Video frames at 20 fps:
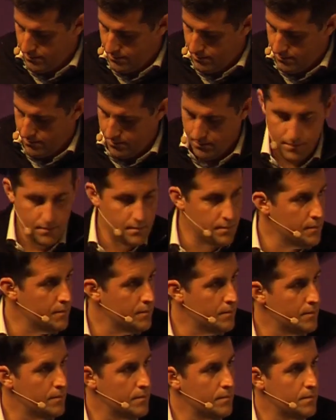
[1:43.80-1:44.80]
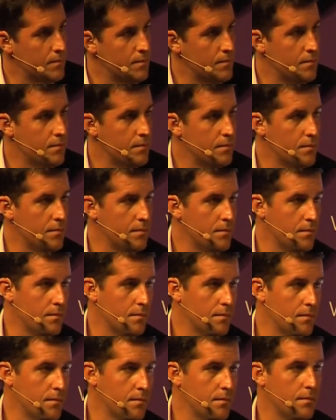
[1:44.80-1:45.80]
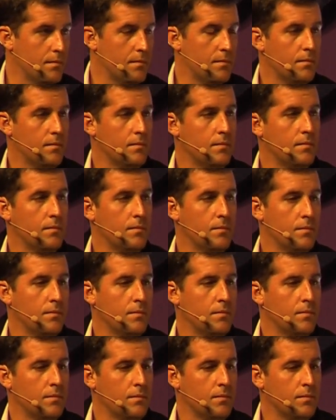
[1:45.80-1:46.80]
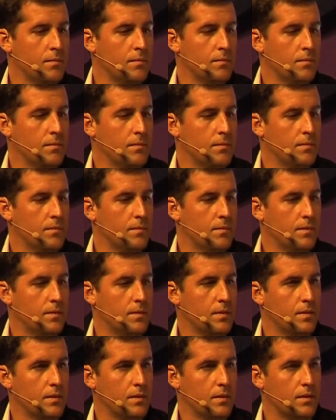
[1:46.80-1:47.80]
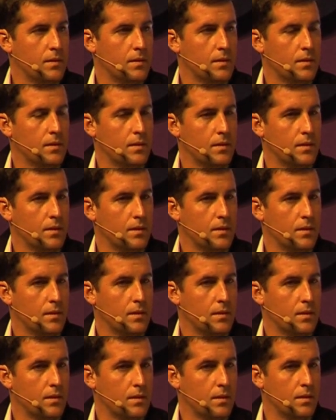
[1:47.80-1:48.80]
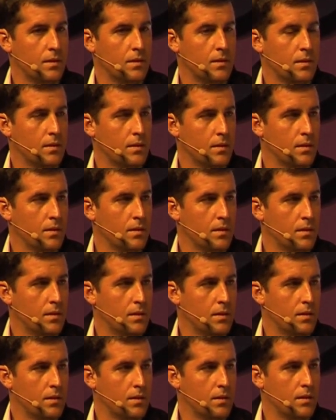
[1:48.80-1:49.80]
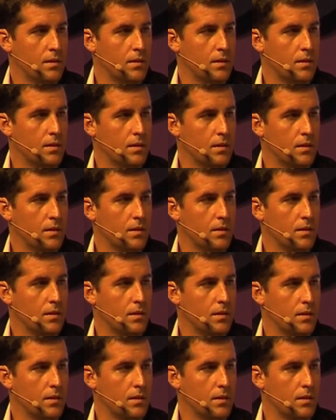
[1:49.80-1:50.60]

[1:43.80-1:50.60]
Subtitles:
(not speaking)